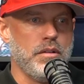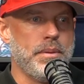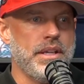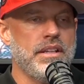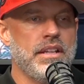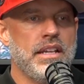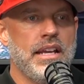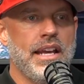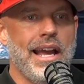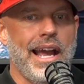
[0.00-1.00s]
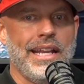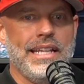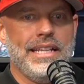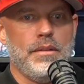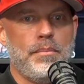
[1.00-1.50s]
but I
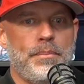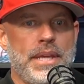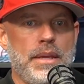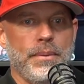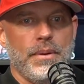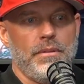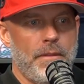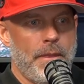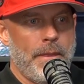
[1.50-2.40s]
needed people